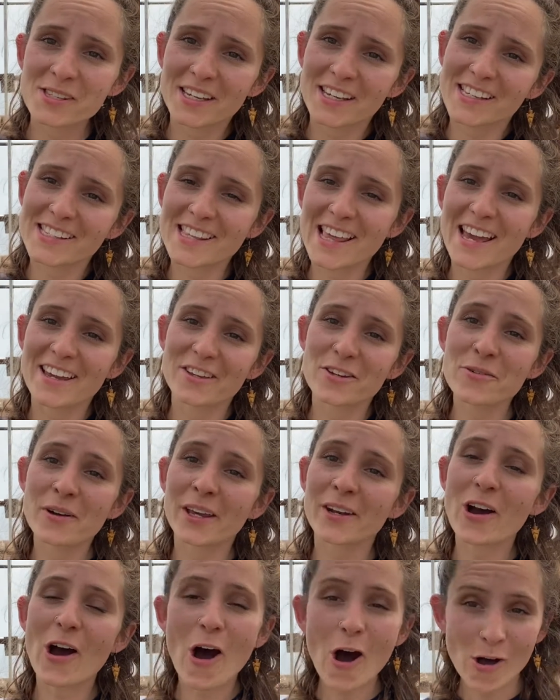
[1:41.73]
is that you
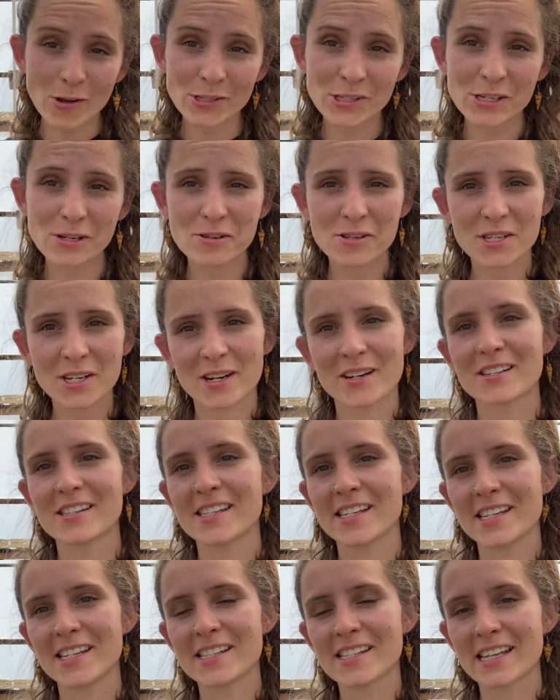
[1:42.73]
can also start
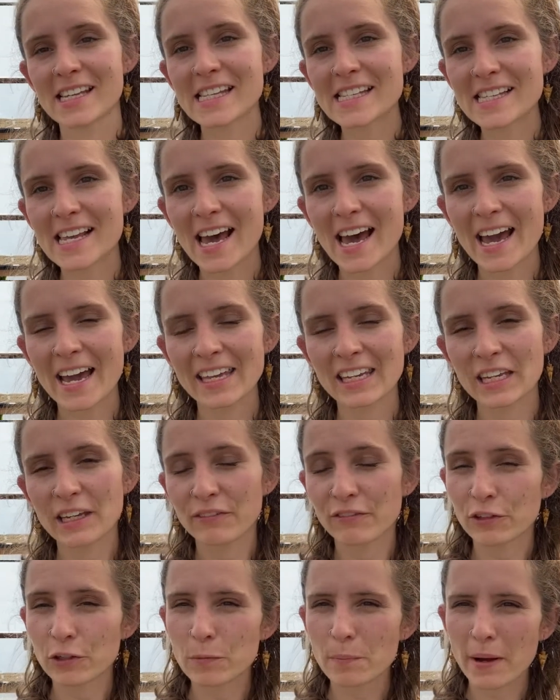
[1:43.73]
seeds inside
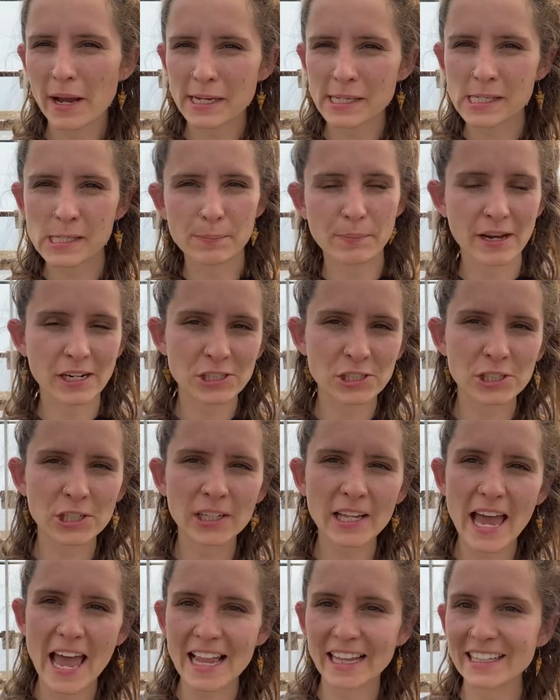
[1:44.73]
if you buy
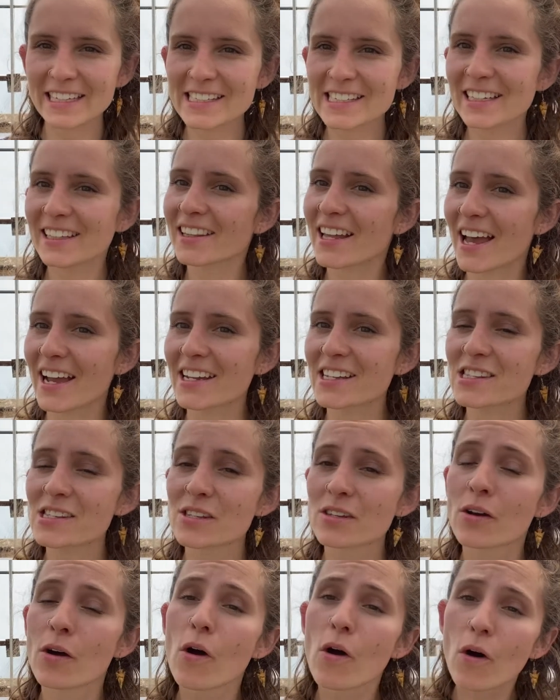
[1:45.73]
special LED
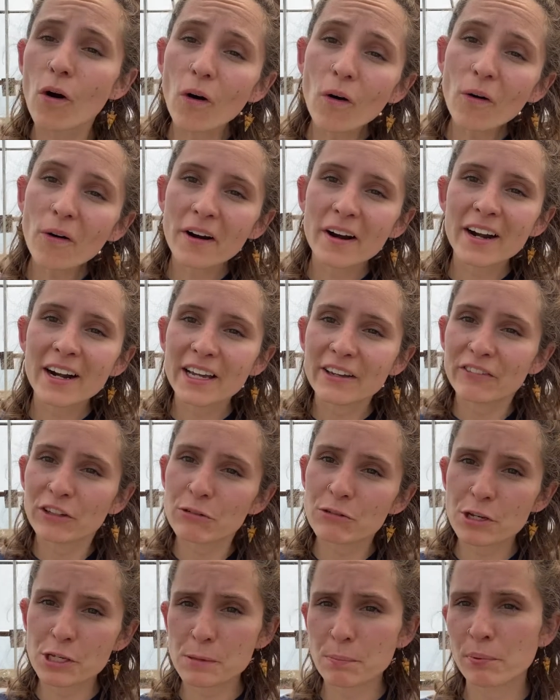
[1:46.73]
lights, or if
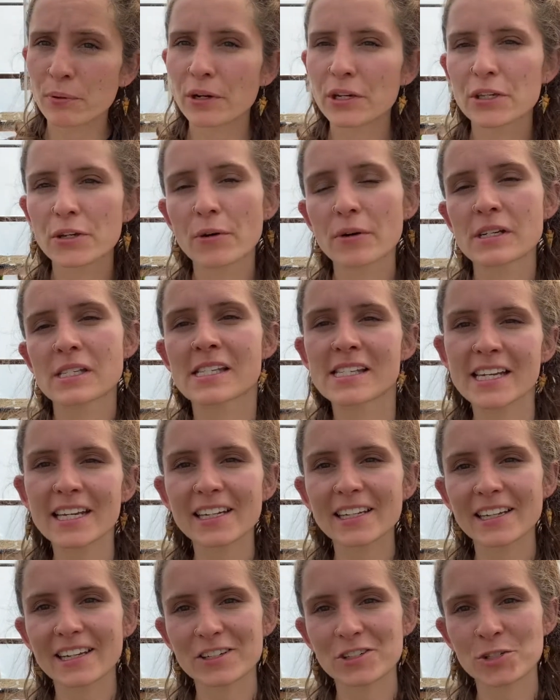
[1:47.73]
you just put your
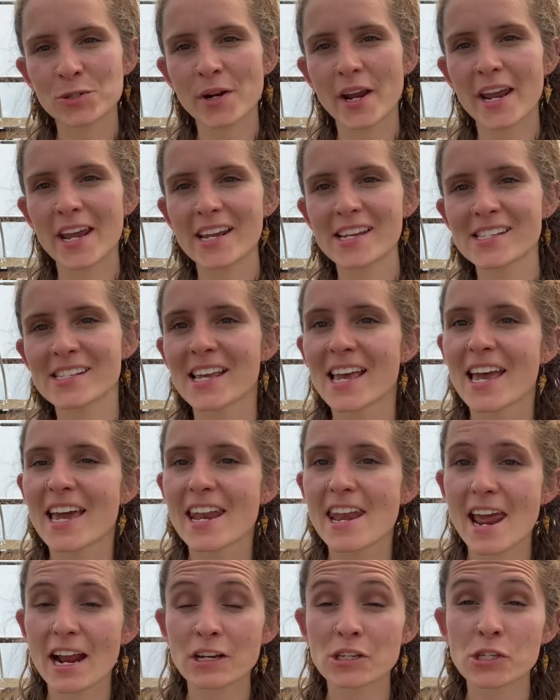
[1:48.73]
seedling trays
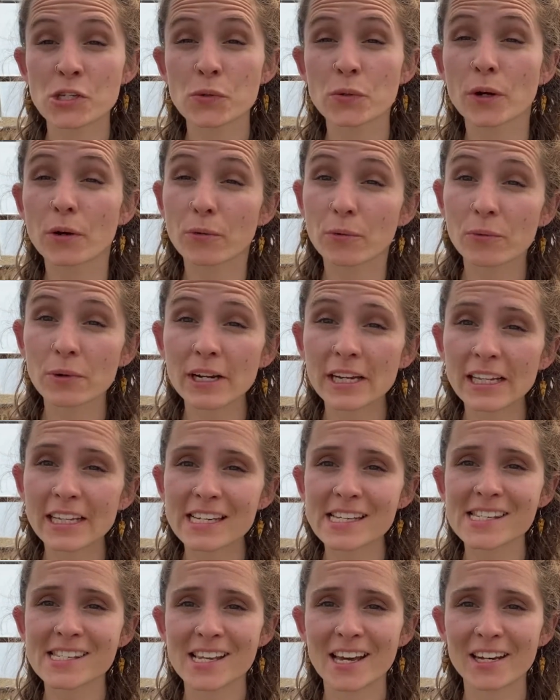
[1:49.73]
next to a
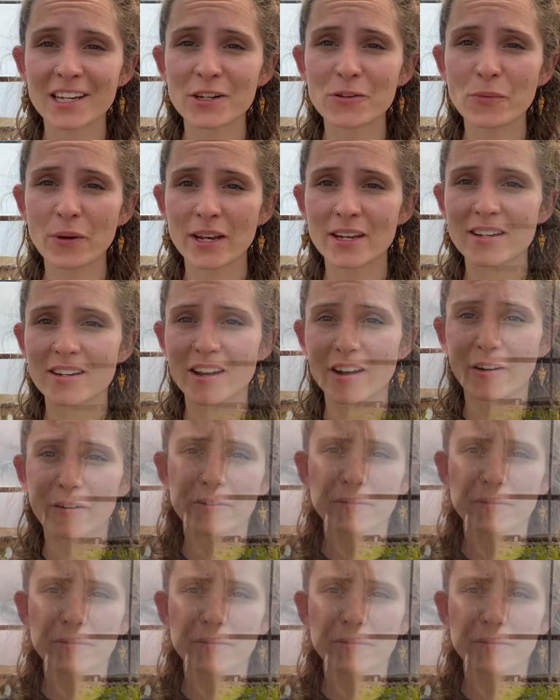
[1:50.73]
really sunny window.